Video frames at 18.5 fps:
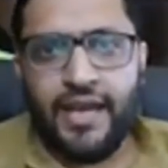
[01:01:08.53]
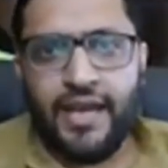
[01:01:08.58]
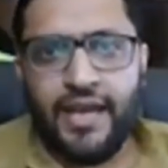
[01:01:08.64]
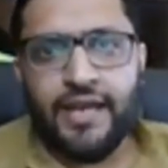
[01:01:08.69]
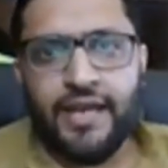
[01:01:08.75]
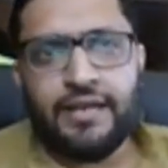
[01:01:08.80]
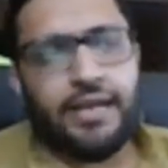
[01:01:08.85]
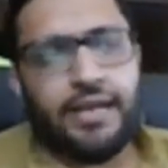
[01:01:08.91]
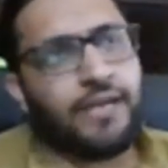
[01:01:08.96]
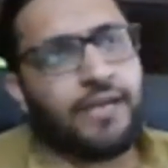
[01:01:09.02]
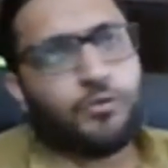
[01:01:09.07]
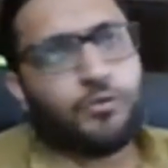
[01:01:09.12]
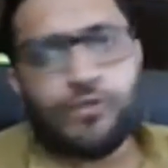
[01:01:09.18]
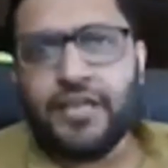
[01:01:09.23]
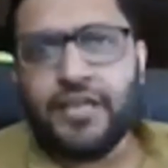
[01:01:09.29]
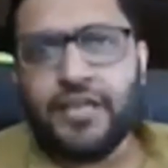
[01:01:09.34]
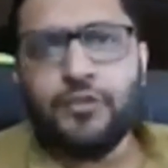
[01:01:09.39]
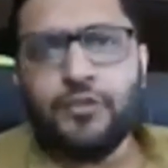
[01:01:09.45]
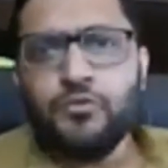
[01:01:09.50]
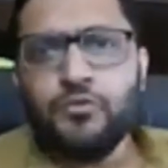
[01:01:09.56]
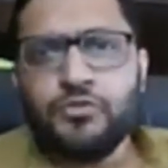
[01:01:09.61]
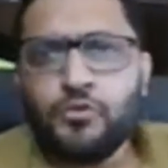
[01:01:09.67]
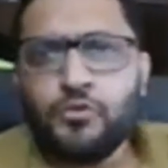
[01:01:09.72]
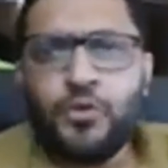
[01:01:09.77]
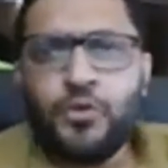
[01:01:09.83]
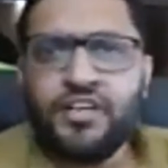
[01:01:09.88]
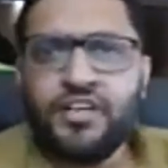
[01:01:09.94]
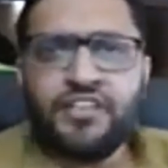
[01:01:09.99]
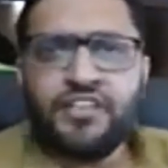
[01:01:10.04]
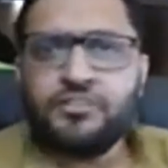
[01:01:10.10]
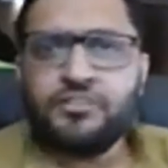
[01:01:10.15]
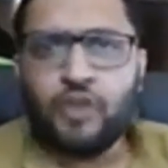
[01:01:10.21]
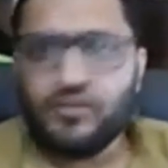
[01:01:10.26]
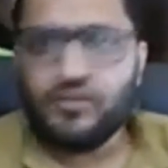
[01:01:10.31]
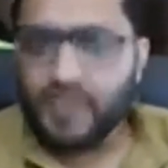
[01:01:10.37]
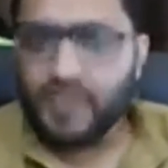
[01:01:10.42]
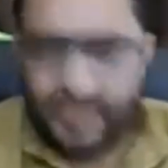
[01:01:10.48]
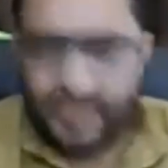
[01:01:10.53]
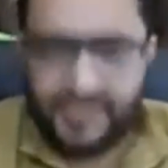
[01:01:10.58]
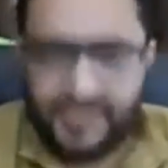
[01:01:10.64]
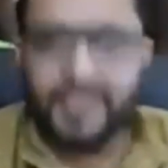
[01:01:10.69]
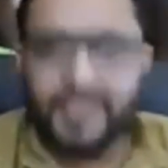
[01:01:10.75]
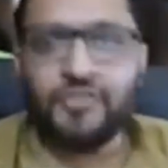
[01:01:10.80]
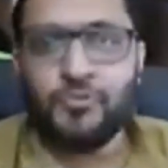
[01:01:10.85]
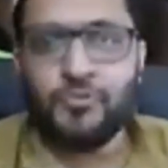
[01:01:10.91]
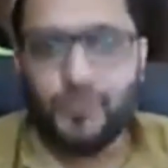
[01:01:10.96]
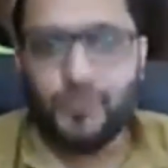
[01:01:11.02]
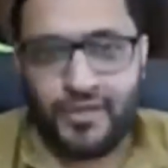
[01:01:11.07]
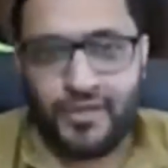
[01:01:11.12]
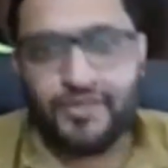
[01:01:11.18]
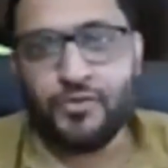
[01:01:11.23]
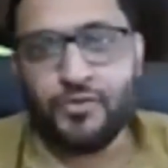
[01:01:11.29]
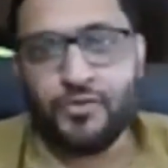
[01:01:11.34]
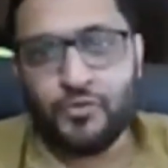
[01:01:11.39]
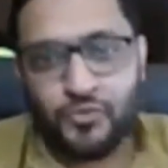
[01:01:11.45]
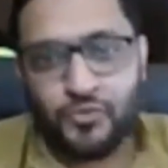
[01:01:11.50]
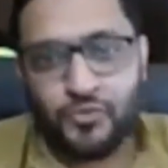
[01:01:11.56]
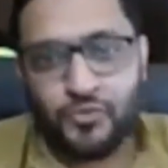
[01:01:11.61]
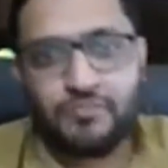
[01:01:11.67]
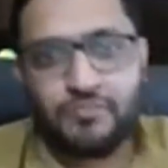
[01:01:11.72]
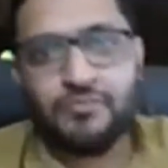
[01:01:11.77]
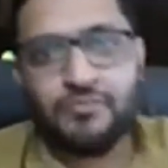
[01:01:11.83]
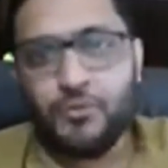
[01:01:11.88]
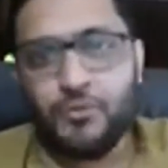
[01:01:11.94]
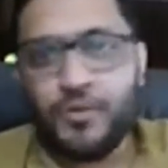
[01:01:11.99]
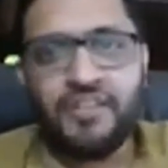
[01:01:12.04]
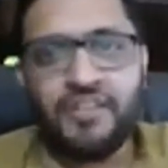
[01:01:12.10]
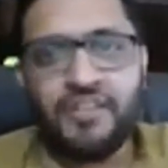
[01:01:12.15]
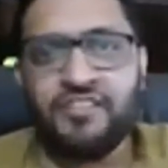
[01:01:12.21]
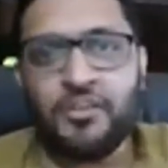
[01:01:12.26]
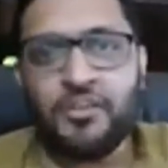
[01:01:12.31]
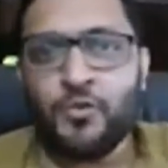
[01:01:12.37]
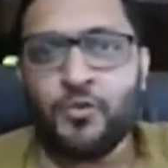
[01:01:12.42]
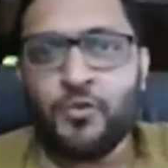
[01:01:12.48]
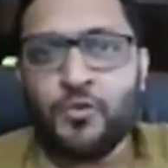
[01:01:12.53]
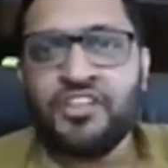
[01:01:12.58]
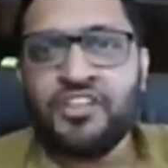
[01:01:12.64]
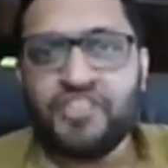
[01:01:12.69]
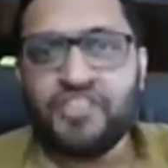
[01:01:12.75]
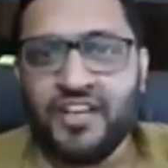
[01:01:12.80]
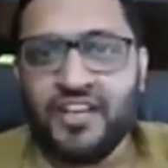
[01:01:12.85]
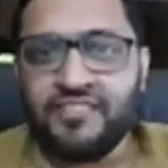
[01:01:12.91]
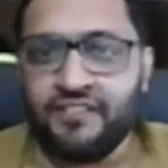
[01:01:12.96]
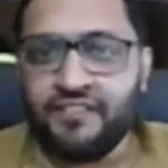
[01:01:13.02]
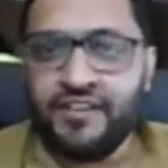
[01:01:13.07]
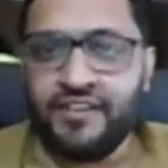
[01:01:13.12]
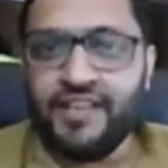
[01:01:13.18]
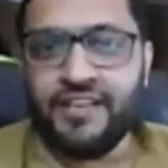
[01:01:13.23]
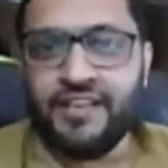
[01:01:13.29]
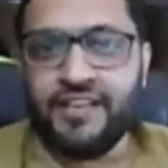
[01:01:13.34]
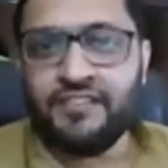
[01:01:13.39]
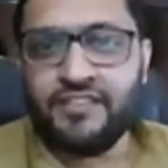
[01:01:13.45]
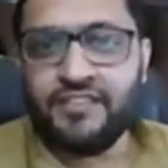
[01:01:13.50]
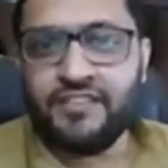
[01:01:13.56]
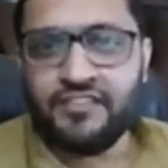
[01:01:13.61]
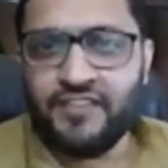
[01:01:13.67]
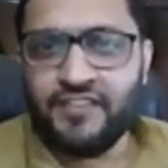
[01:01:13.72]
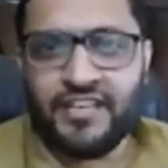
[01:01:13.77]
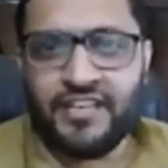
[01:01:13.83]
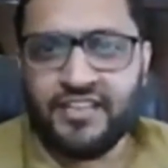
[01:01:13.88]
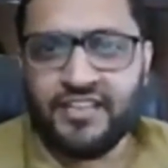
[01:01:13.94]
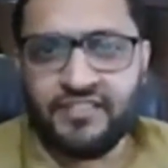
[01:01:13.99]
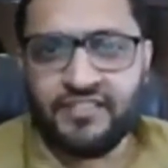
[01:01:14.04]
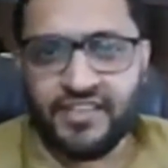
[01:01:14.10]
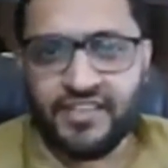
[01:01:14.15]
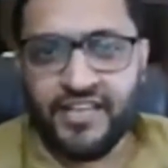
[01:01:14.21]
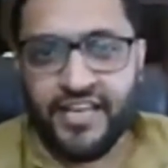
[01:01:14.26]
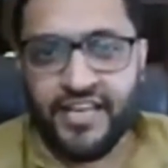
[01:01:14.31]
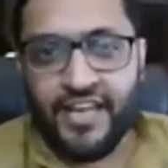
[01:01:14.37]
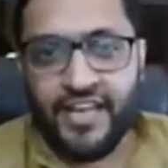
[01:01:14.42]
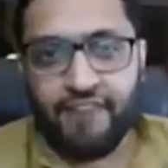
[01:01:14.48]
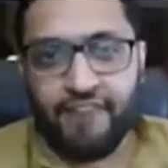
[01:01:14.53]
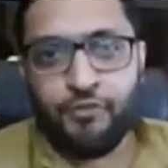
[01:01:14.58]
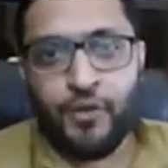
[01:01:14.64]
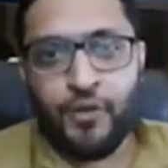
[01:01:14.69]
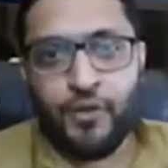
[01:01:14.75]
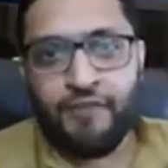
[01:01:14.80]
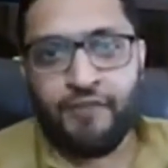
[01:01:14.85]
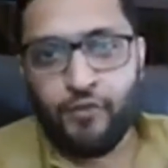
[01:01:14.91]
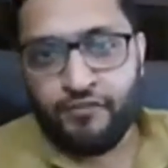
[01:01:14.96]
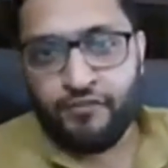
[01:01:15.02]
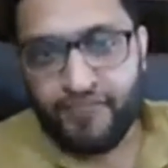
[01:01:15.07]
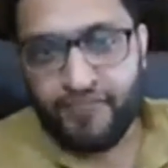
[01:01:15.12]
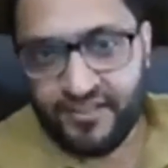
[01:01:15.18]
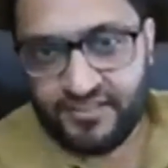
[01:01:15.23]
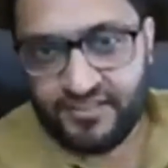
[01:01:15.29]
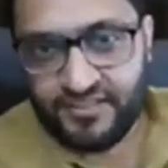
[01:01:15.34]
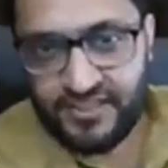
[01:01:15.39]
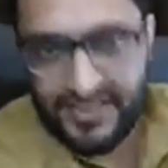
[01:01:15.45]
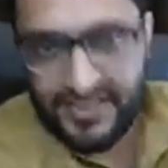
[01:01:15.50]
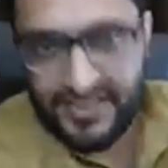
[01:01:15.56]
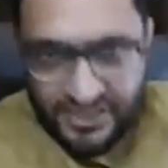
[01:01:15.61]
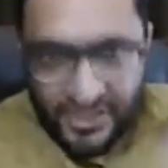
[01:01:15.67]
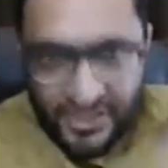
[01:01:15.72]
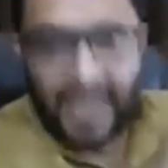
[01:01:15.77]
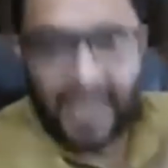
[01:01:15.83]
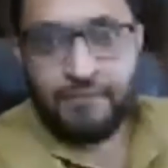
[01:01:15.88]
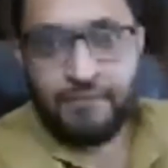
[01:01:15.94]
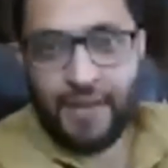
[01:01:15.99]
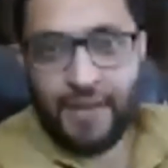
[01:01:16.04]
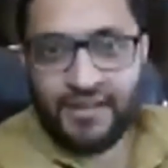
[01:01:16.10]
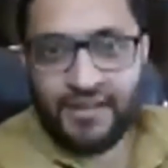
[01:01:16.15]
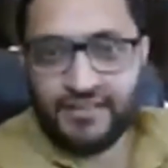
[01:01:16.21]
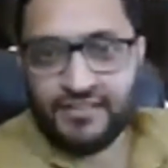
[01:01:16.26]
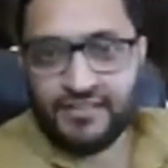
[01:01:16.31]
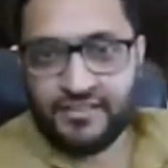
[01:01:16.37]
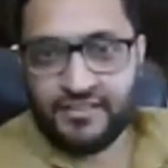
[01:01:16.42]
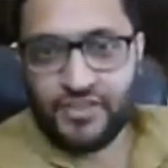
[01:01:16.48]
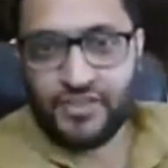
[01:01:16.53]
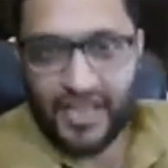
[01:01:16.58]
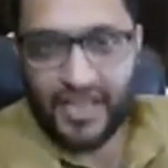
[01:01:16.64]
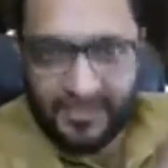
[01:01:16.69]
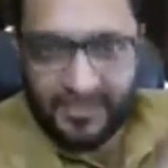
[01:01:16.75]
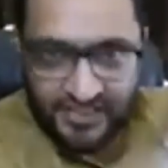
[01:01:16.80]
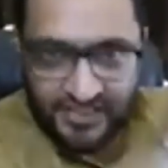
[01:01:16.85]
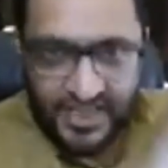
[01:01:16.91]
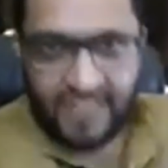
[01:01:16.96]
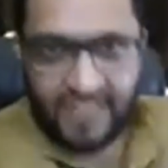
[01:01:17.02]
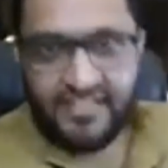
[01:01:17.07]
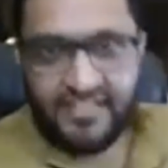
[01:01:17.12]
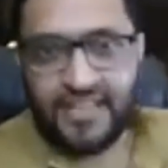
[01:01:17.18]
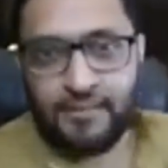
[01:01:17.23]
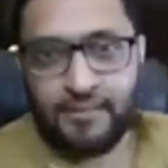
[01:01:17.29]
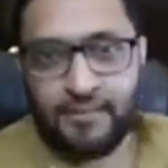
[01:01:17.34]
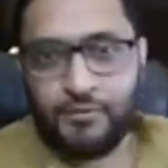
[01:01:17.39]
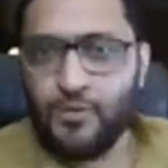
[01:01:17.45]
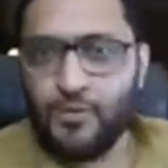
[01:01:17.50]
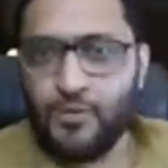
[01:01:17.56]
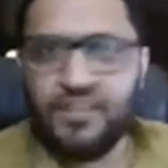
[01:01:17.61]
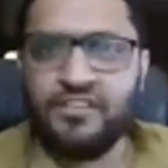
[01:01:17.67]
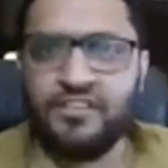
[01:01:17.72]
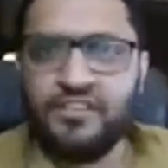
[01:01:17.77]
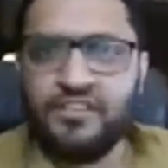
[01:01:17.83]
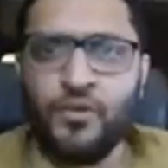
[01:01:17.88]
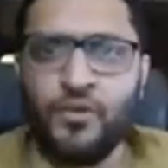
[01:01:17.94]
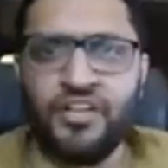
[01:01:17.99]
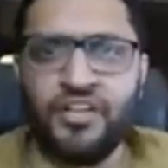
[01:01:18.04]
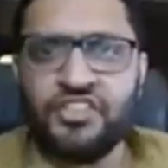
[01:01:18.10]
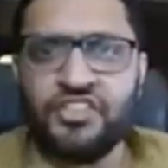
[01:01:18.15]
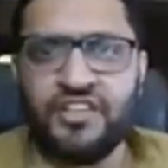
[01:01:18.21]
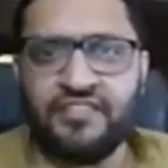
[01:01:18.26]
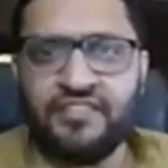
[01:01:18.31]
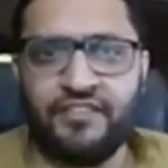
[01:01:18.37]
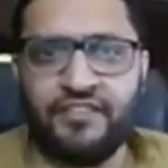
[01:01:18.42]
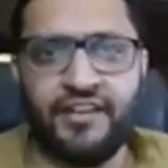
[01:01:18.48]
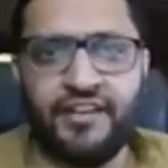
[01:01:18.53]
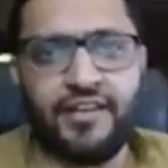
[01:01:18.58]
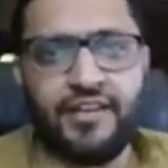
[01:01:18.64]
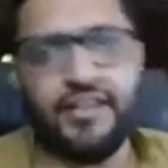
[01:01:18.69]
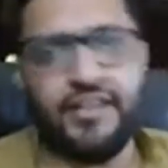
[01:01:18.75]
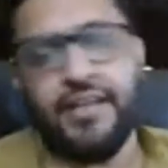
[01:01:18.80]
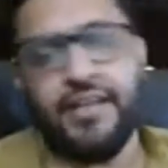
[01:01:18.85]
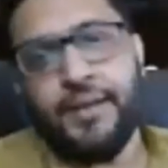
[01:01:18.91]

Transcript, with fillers: and and to tell you 200 stocks are nothing to you know you can see 200 charts every day it's it's very easy if you have your fixed chart patterns charts chart setup you can see 200 charts every day